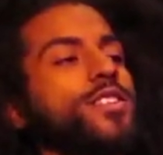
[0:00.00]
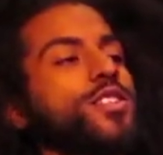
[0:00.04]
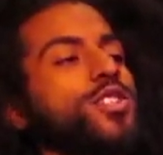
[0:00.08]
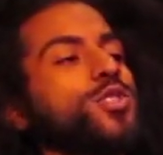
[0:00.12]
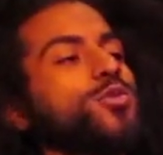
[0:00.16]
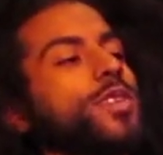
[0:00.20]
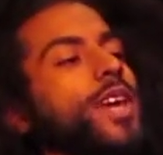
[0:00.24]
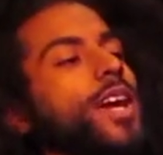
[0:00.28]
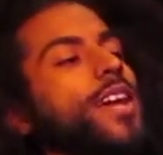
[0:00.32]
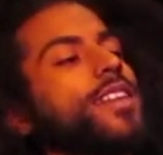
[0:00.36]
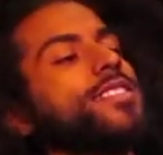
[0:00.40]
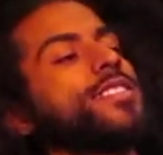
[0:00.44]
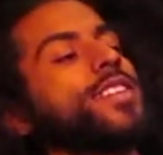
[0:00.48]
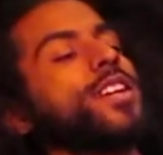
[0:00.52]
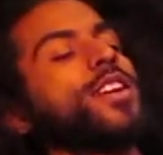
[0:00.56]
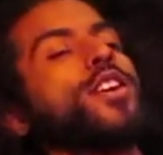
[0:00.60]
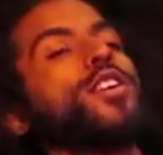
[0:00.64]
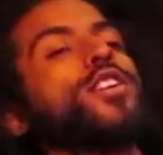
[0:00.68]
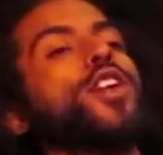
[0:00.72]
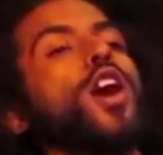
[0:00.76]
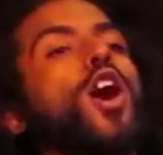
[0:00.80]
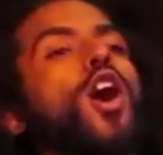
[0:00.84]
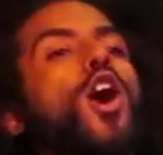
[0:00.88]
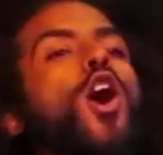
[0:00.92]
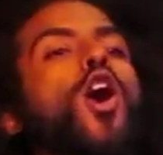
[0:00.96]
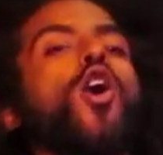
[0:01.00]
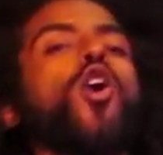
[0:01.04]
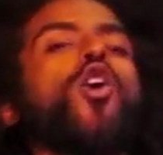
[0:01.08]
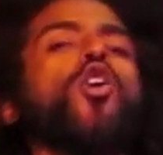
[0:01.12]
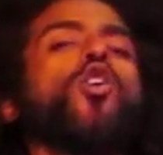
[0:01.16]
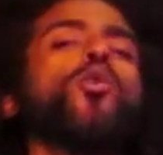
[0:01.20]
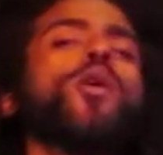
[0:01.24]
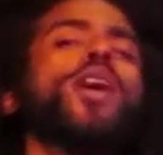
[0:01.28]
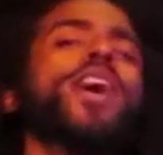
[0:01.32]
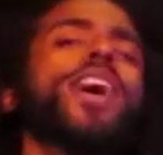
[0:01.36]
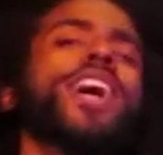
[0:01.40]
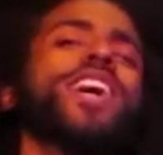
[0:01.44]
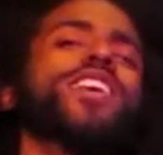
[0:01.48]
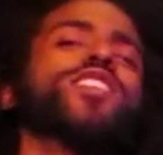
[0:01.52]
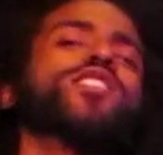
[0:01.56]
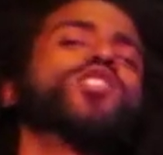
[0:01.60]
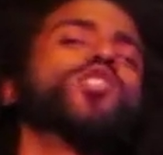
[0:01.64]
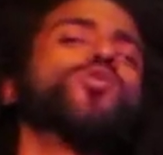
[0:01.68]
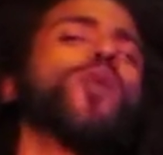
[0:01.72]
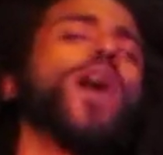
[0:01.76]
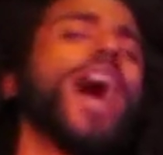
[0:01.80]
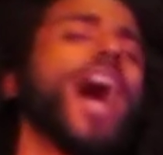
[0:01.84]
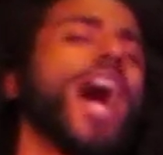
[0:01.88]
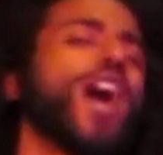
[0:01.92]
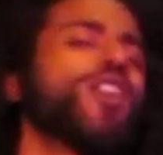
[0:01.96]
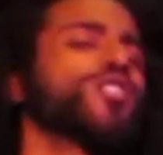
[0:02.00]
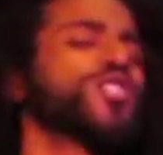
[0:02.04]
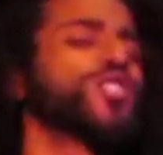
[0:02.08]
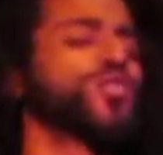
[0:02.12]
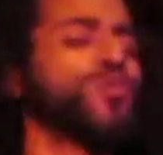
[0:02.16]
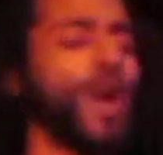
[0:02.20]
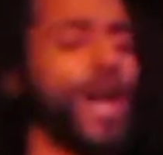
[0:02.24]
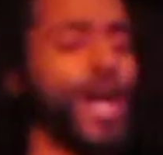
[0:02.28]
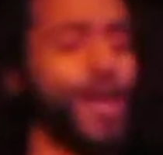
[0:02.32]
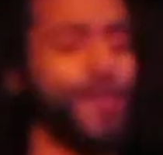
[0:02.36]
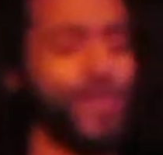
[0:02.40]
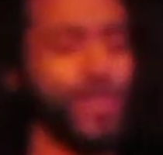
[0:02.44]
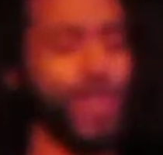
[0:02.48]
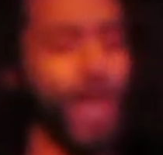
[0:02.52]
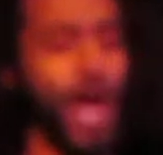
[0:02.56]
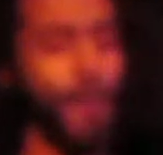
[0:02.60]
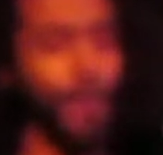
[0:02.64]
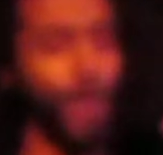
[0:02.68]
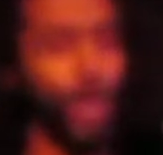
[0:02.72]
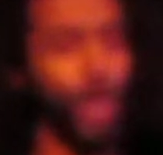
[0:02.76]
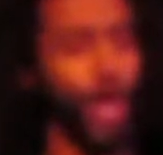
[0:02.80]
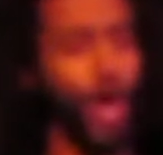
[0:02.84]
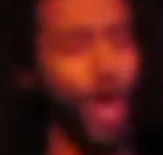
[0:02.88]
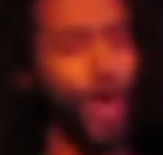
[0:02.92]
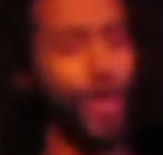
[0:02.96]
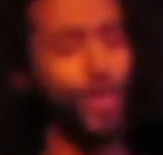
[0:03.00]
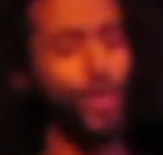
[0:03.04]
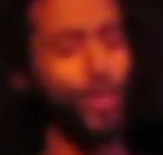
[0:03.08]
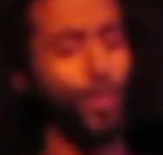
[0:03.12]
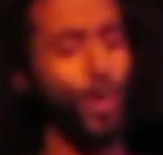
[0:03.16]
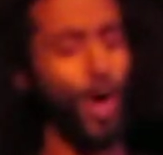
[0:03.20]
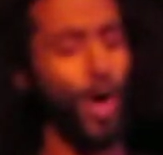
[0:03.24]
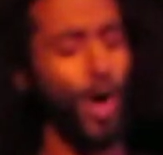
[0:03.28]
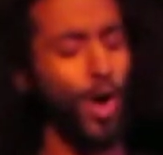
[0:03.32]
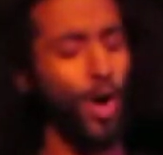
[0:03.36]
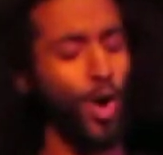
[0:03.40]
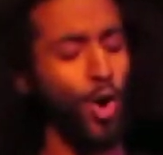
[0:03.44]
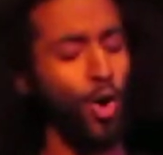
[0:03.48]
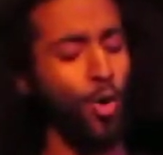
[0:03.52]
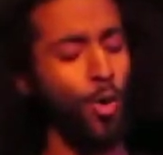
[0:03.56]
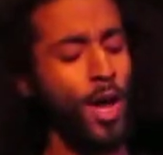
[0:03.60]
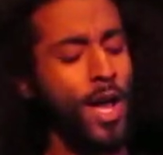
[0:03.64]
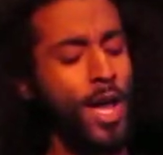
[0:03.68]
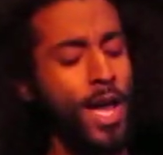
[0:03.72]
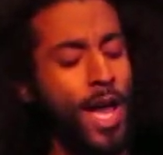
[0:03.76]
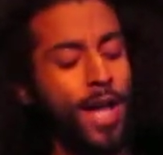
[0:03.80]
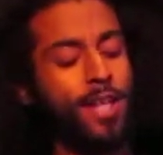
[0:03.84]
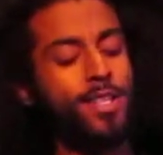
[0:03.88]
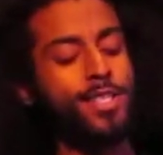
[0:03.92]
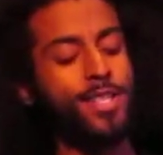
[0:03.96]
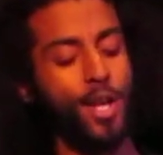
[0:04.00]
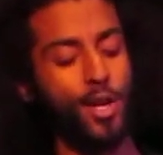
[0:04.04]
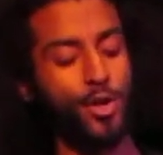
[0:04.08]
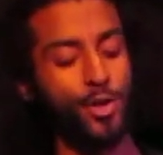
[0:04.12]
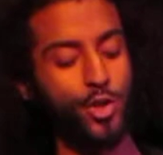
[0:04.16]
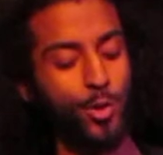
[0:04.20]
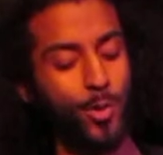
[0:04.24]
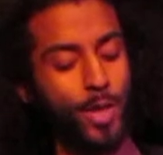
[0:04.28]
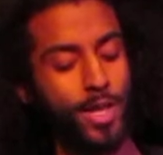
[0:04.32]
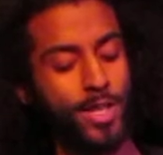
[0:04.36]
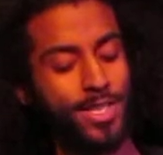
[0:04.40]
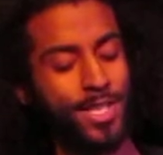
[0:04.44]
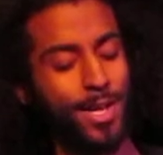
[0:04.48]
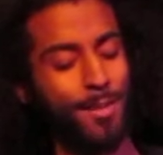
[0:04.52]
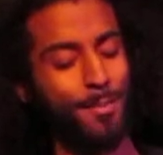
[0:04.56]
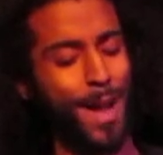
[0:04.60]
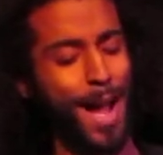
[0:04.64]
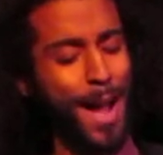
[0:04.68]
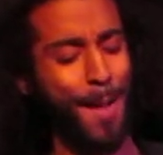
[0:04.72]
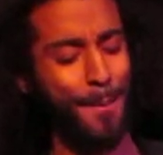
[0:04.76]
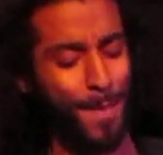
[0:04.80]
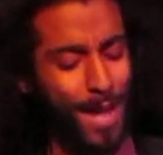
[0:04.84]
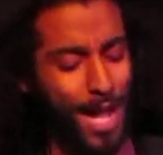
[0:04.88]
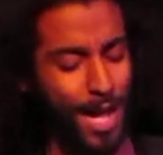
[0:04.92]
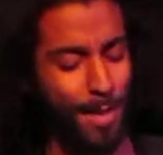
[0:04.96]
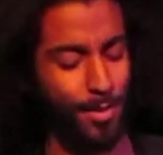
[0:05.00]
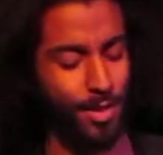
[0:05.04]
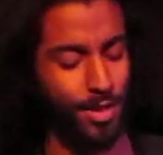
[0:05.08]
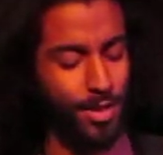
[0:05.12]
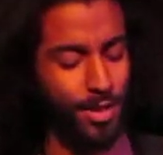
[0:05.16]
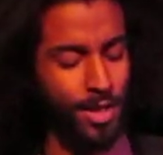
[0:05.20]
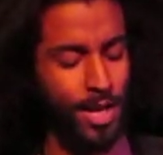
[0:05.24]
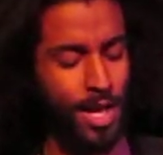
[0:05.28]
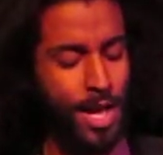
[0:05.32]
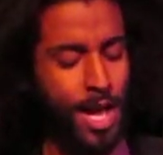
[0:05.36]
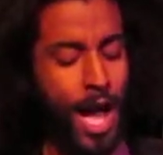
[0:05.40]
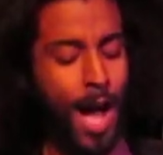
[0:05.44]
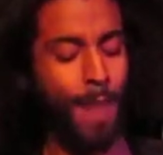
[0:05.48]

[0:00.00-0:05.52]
You can't turn a hoe into a housewife, so I'ma call you a hoe and turn you into my mama.